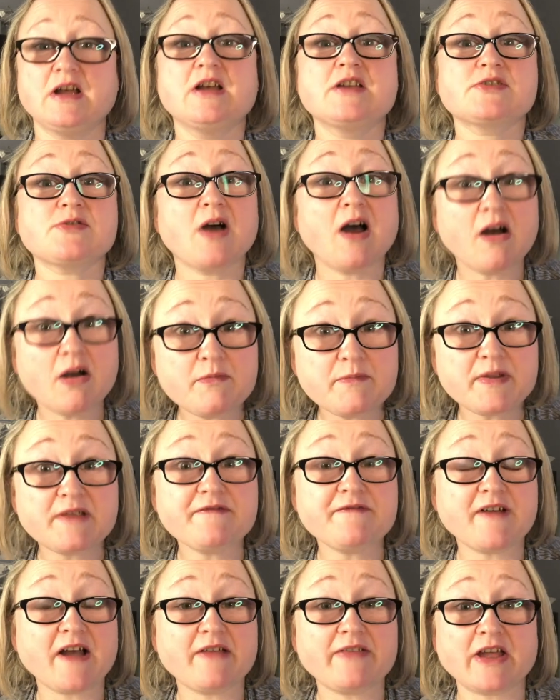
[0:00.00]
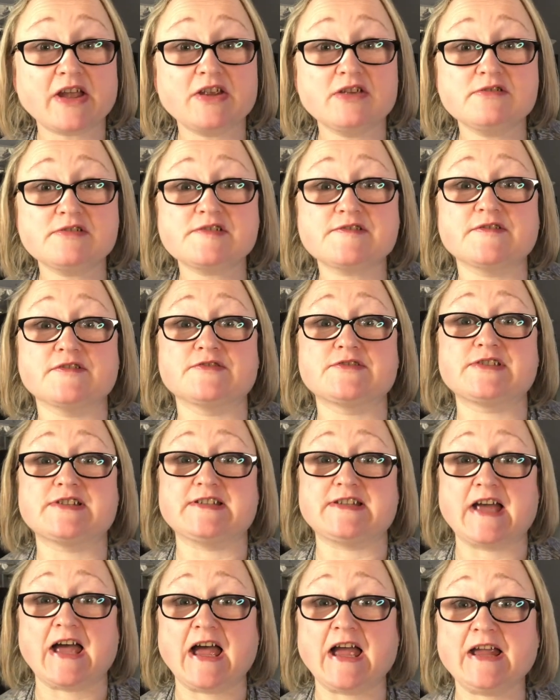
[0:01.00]
So I hope you found that useful
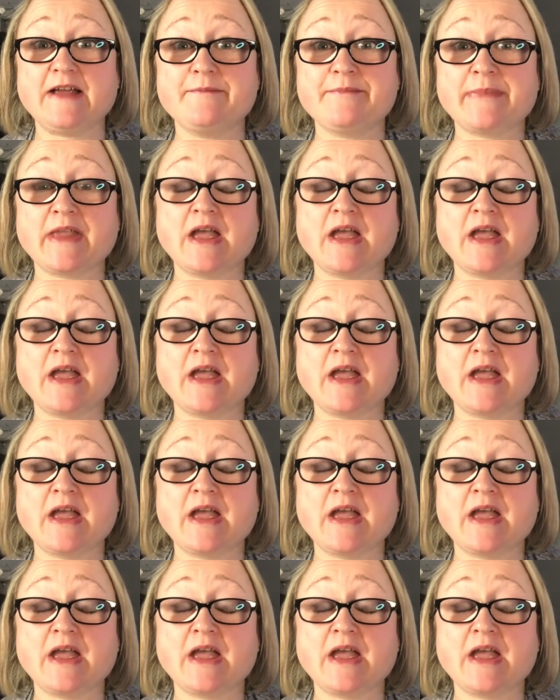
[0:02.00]
today.